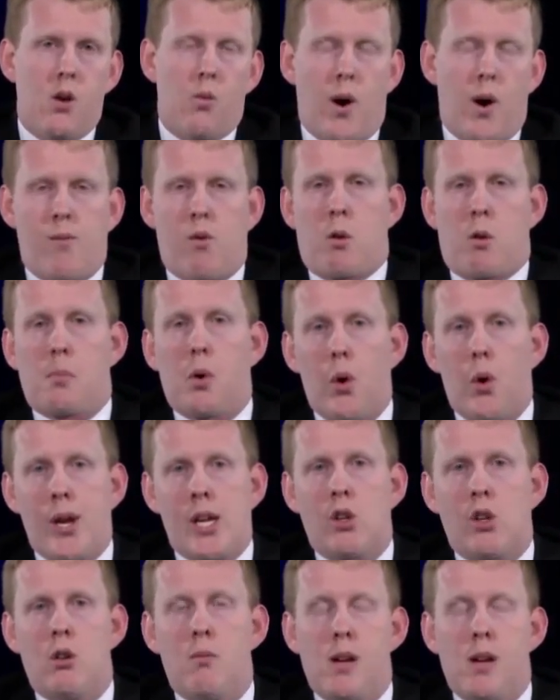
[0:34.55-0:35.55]
when we're
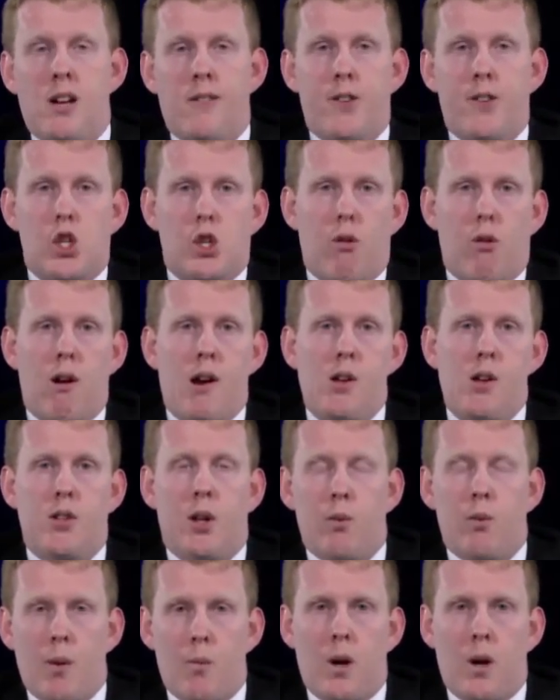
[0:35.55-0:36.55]
appointing new beneficiaries
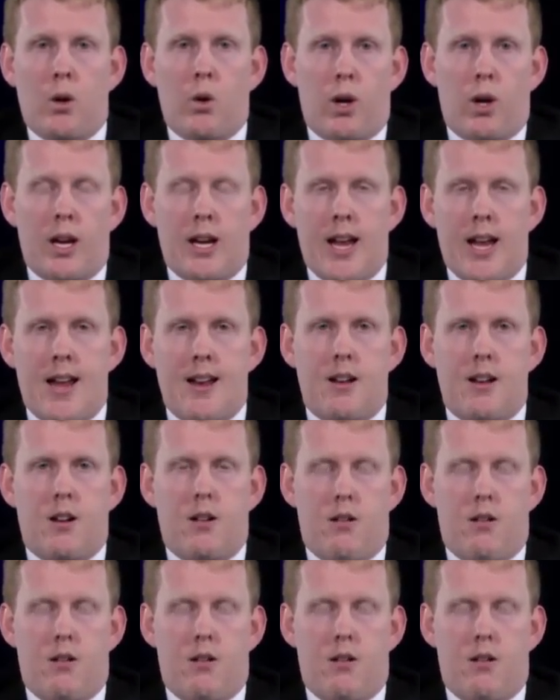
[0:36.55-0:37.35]
and when we're looking at